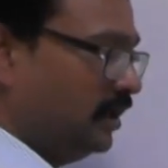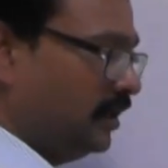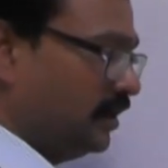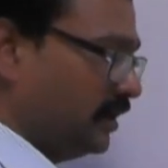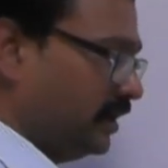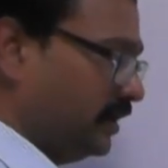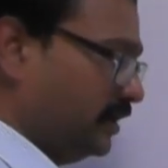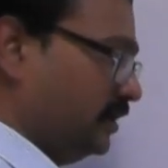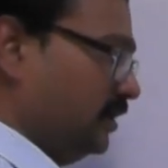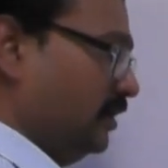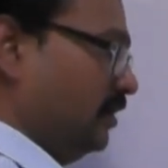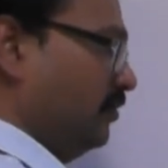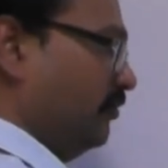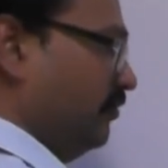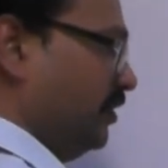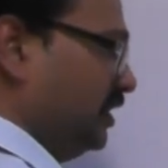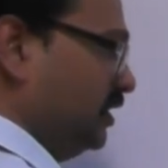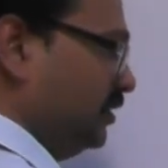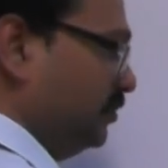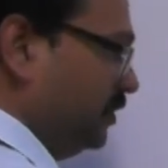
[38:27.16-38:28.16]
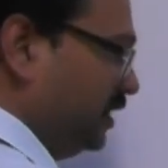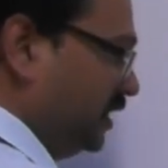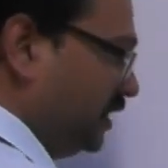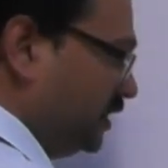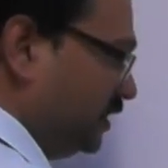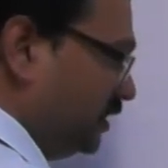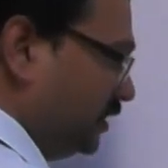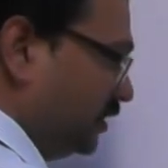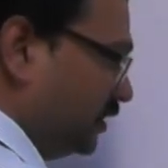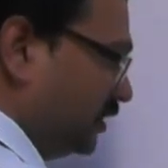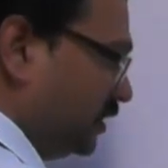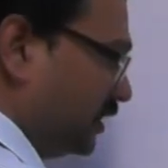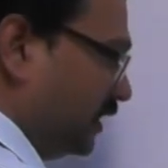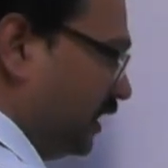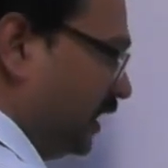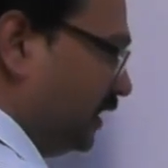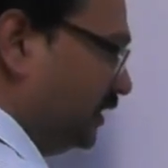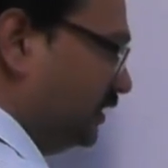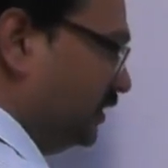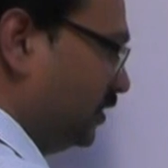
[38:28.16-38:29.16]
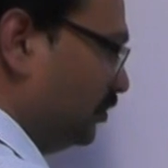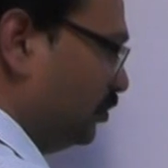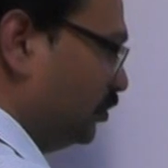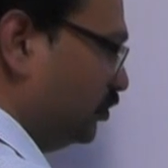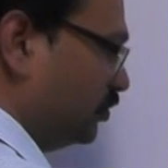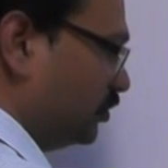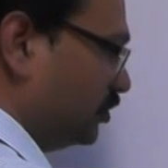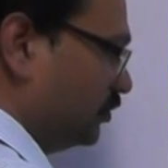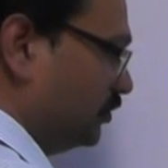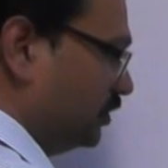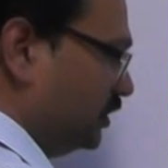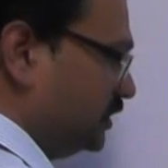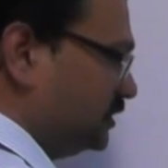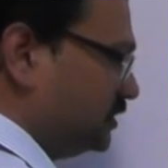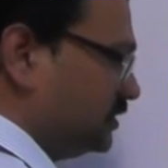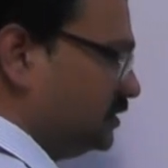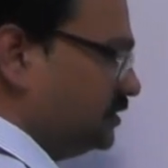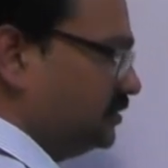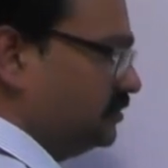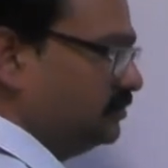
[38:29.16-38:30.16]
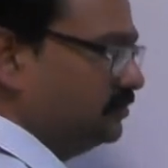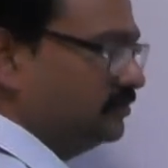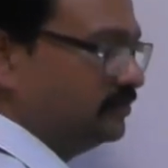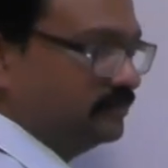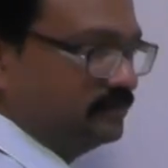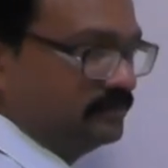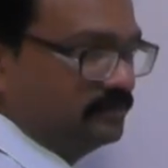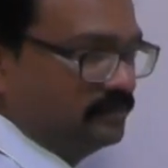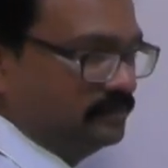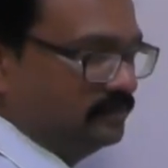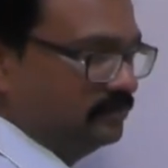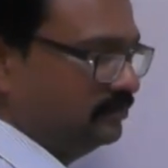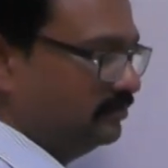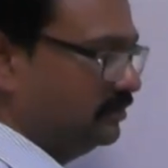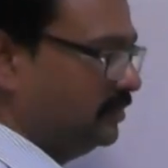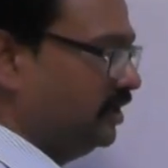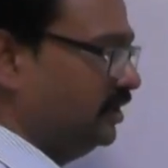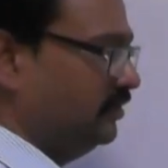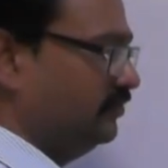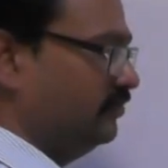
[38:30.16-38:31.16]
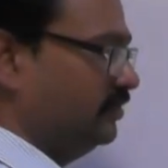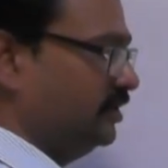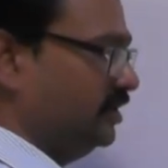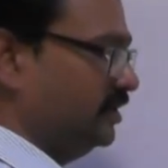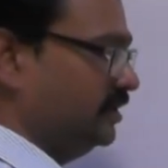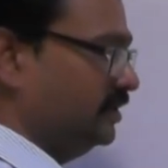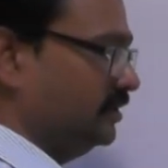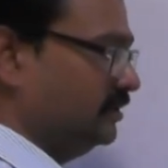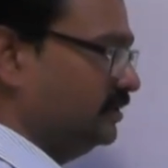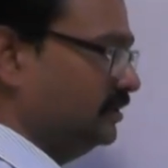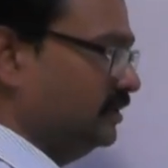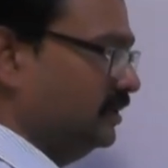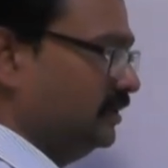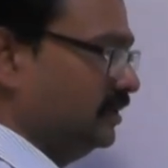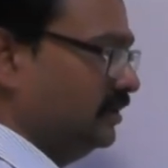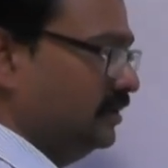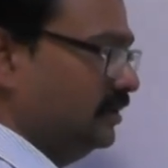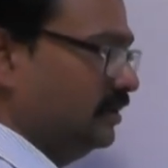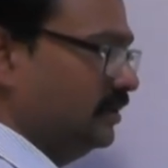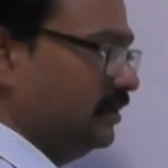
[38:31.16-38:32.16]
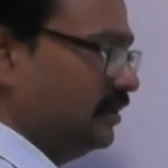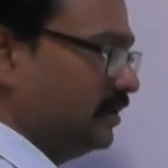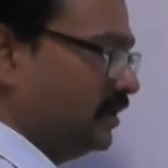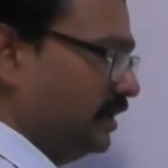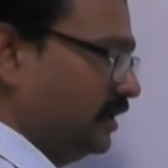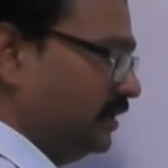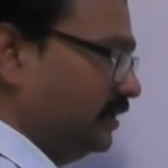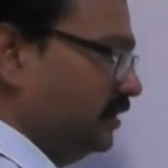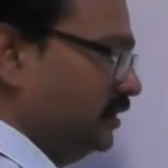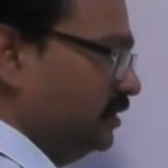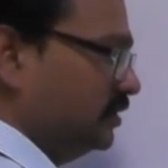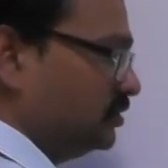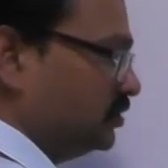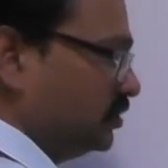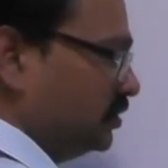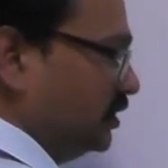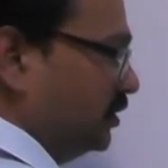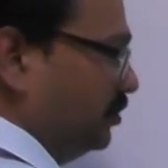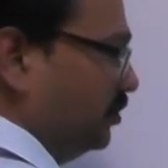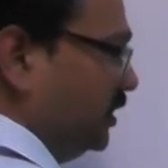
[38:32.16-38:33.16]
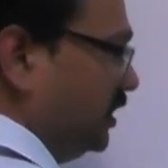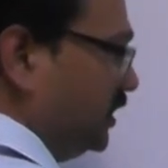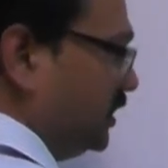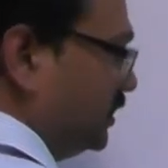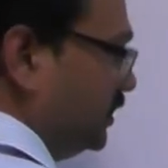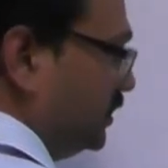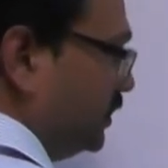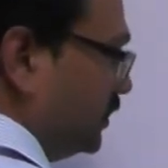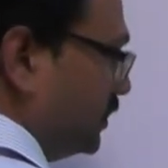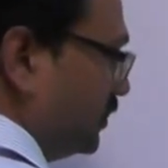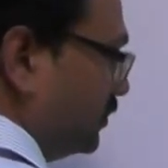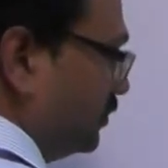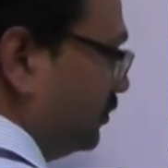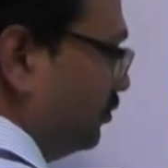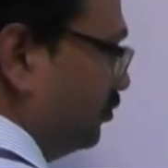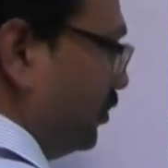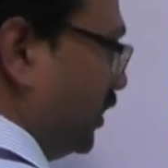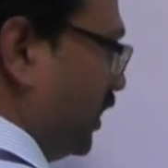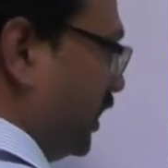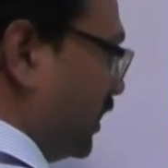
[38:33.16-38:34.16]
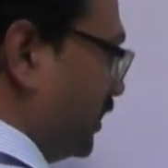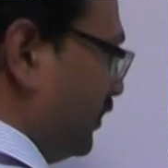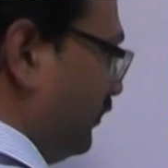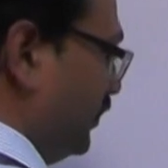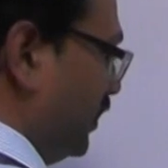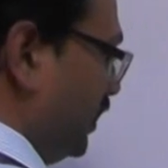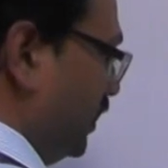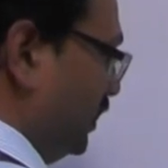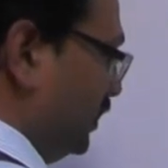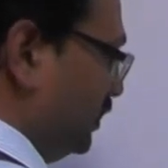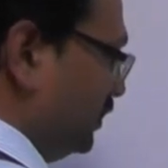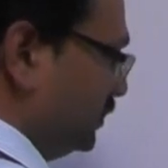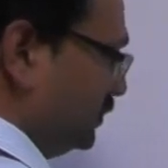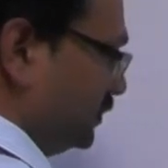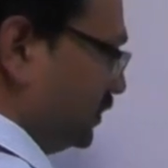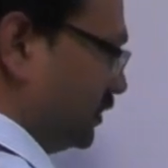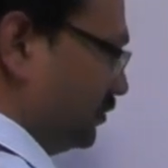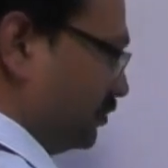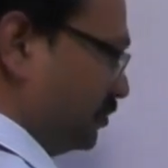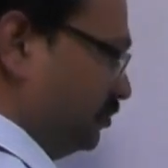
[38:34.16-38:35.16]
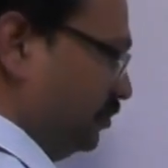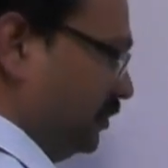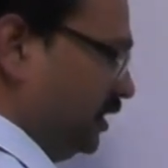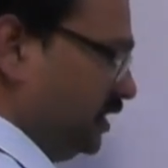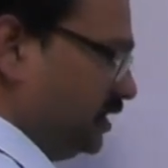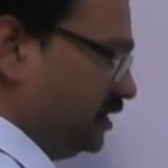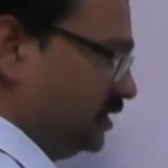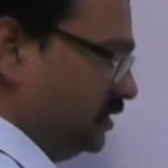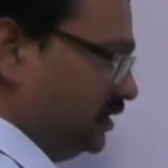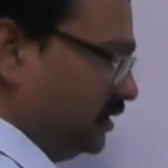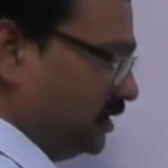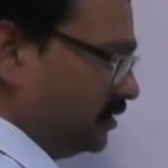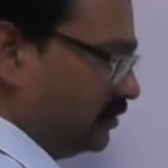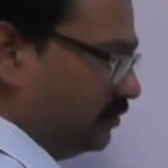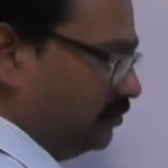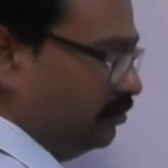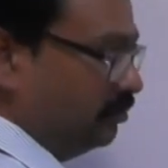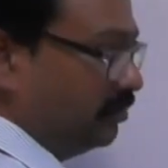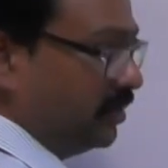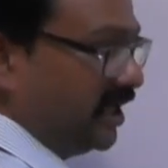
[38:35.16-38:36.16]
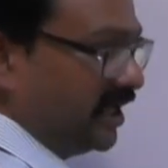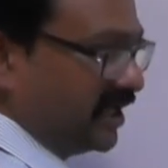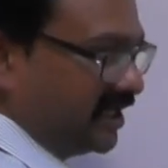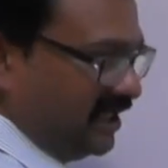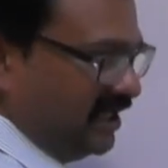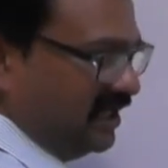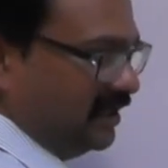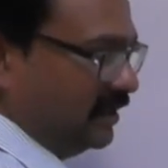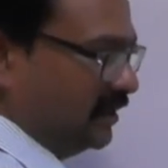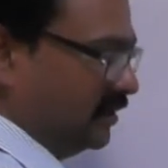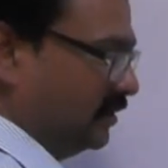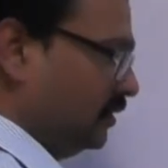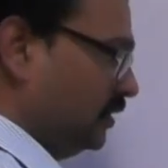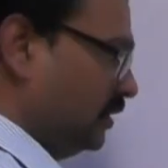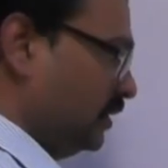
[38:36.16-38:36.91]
Right. When they meet here and they move towards infinity. Right. So they meet here, break away, meet here, break in.